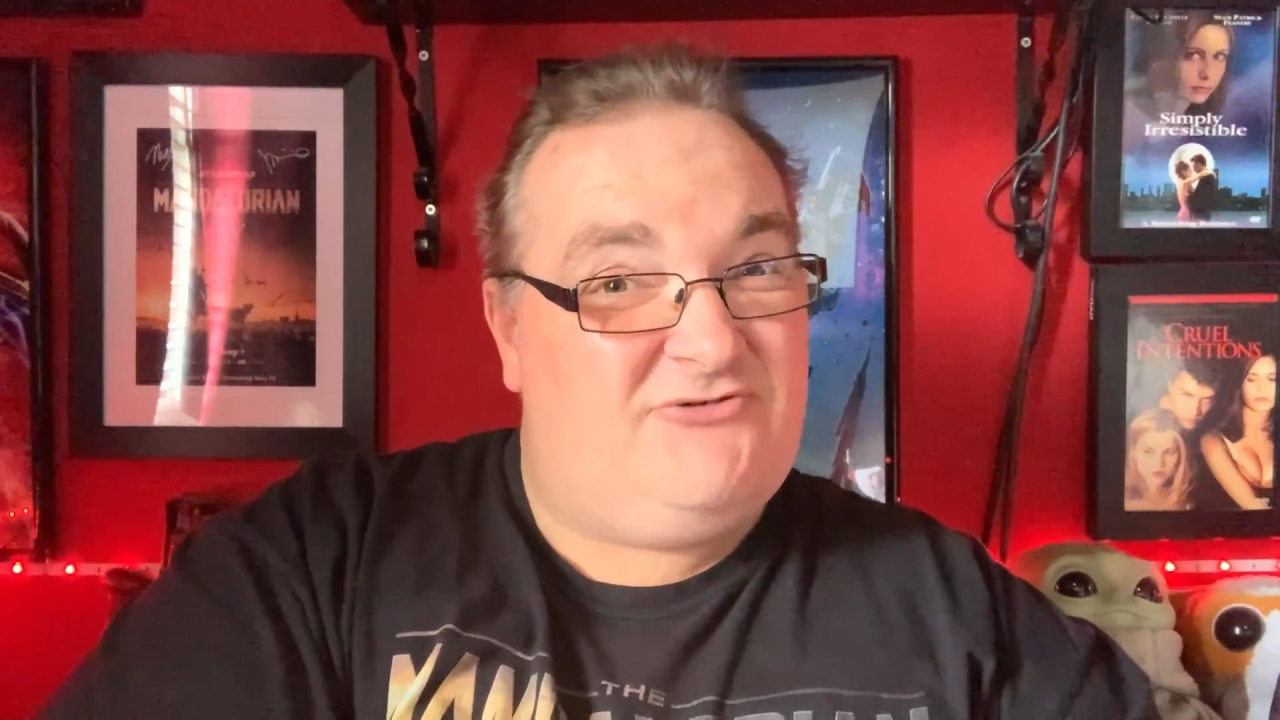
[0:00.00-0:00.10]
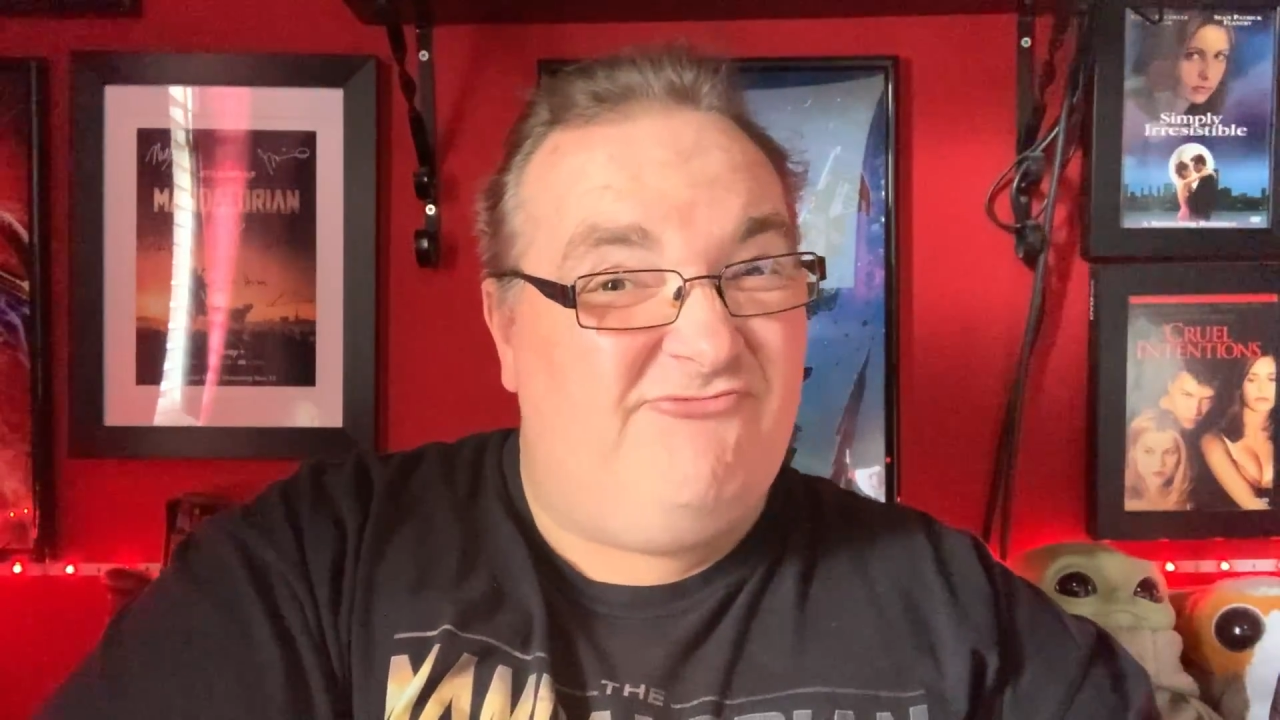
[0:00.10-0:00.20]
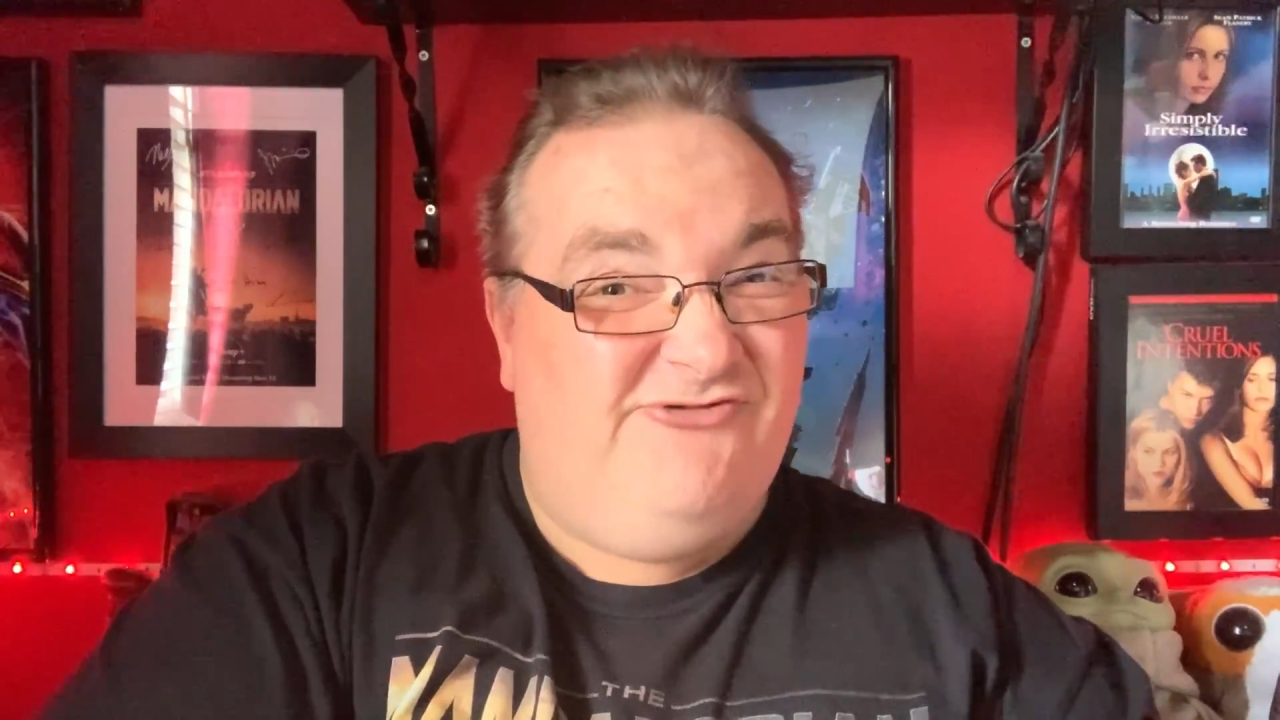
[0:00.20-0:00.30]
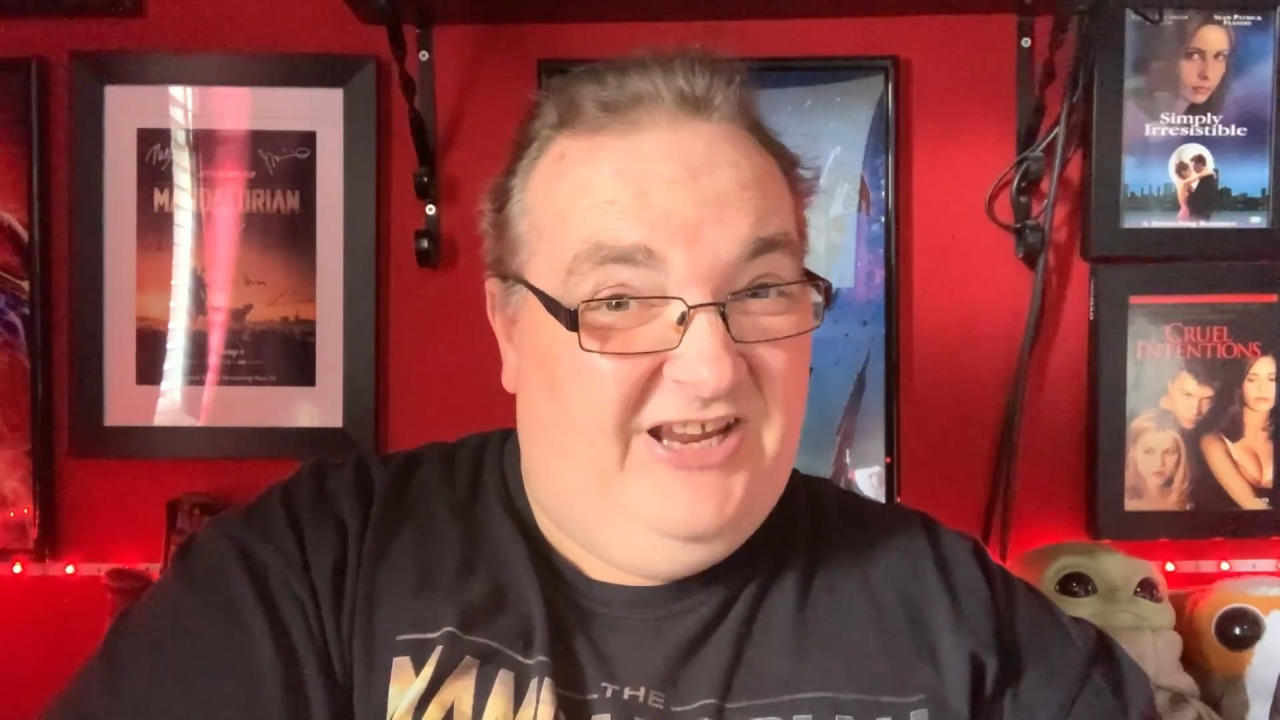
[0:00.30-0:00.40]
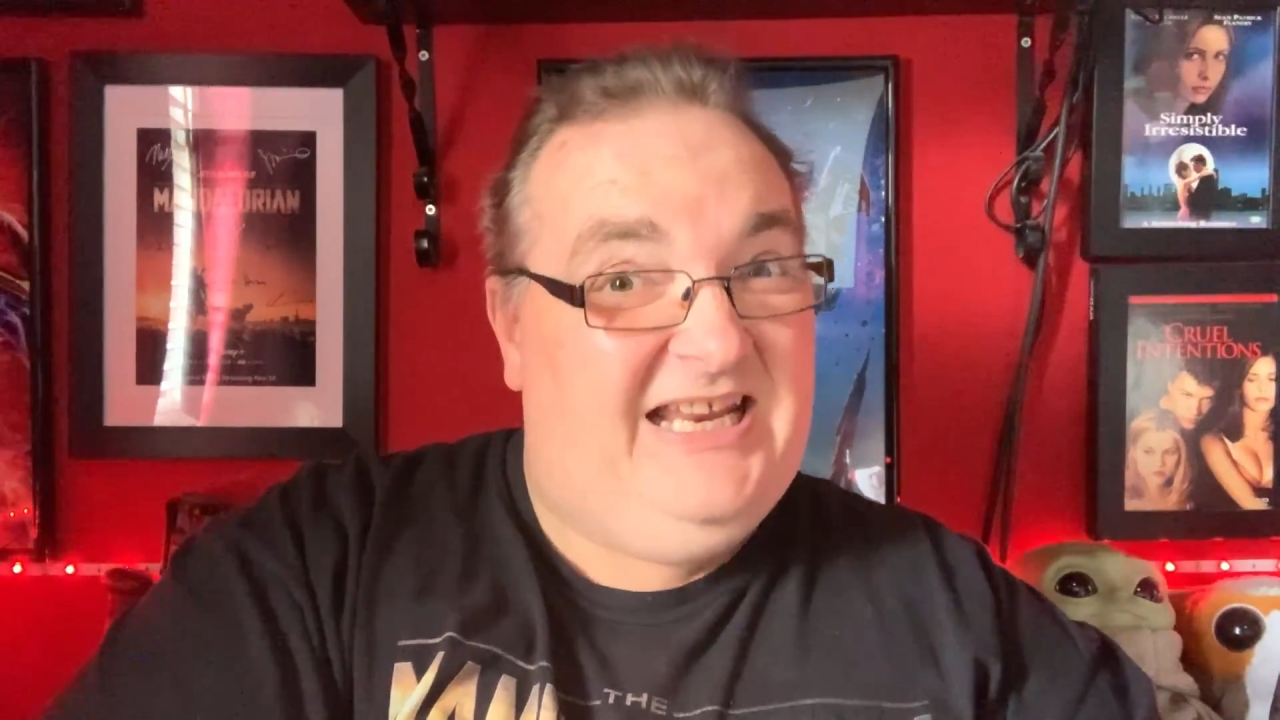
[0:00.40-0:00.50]

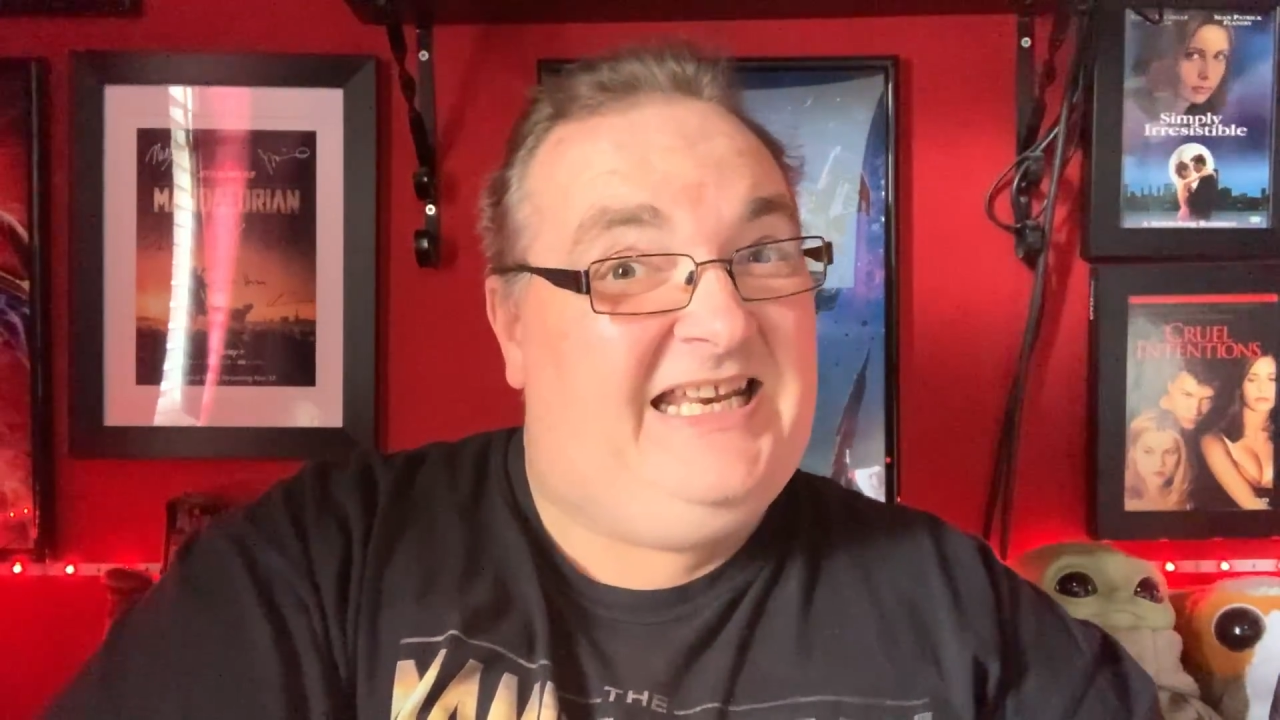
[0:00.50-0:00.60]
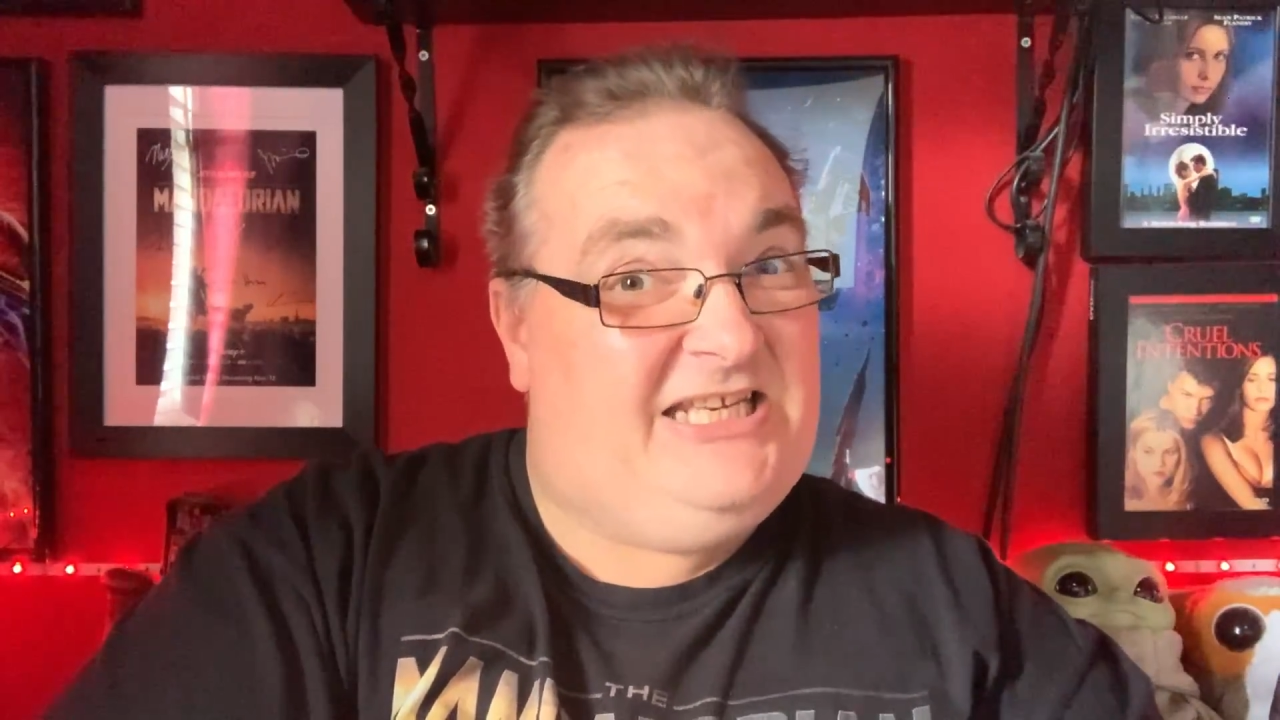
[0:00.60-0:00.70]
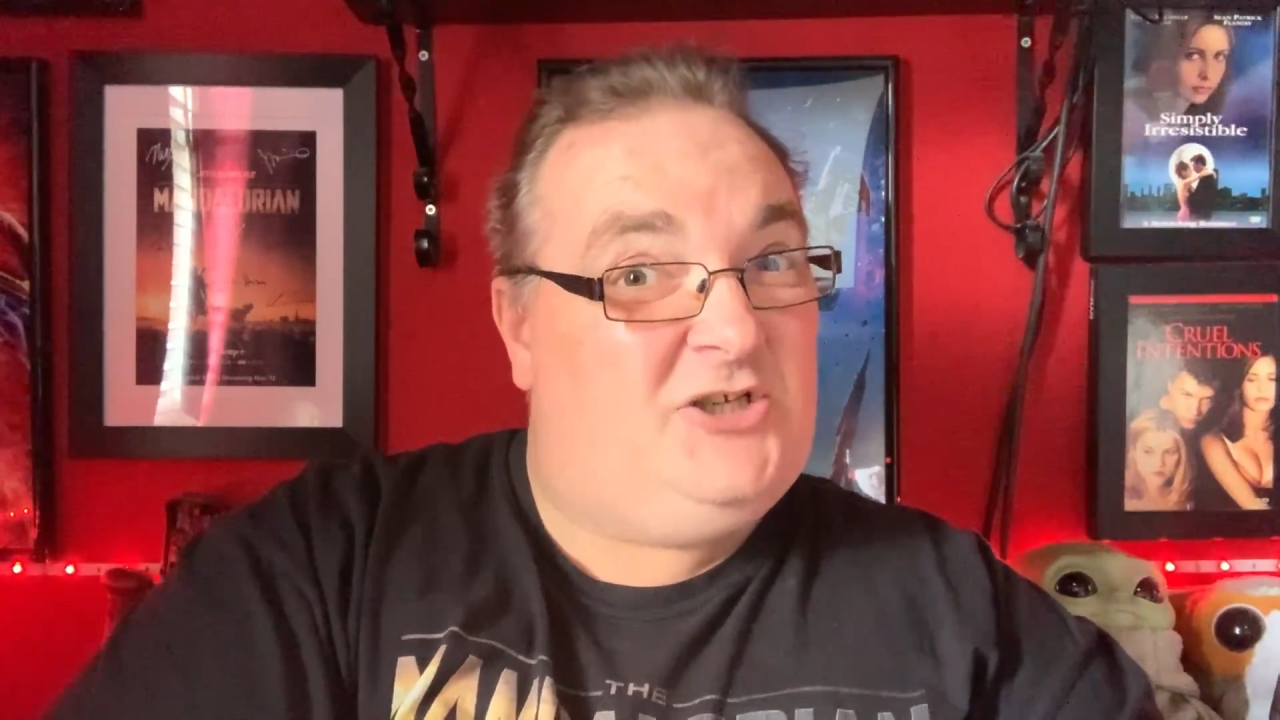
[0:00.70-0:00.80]
really